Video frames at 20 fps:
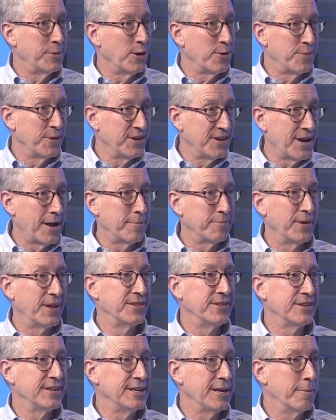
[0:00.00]
opened up
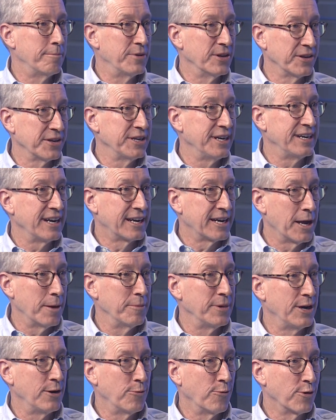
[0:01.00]
and the ability to
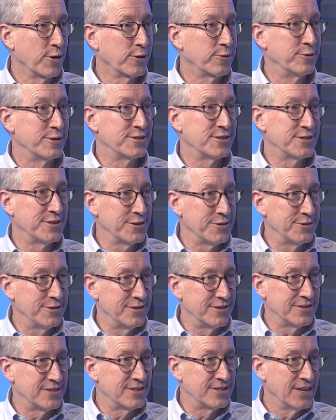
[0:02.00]
come in and work with
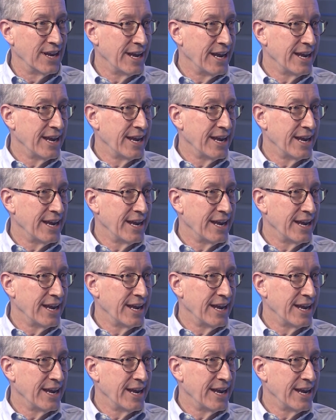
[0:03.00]
students,